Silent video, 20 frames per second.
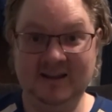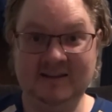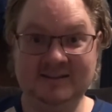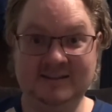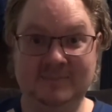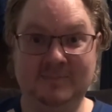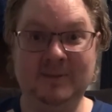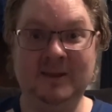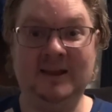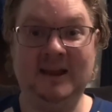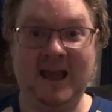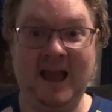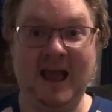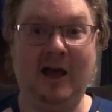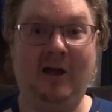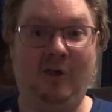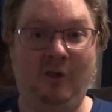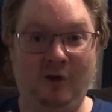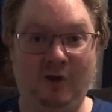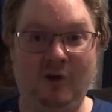to be an
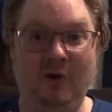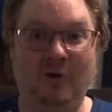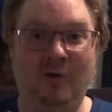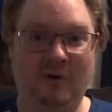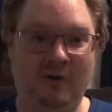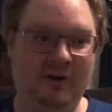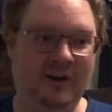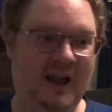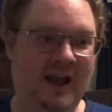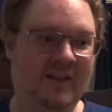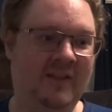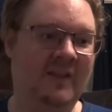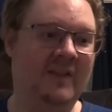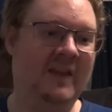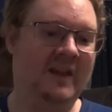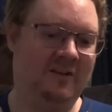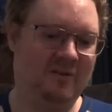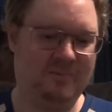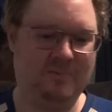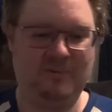Alicorn and the
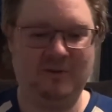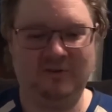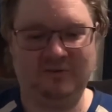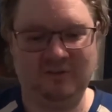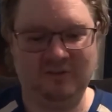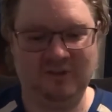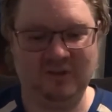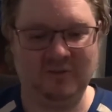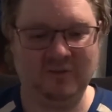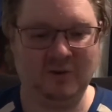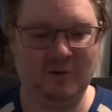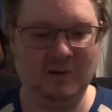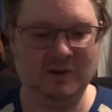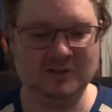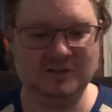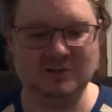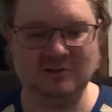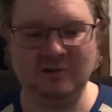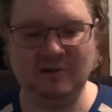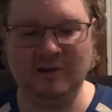next princess of
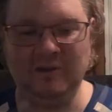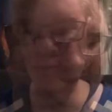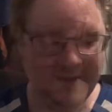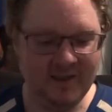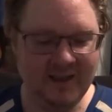Equestria.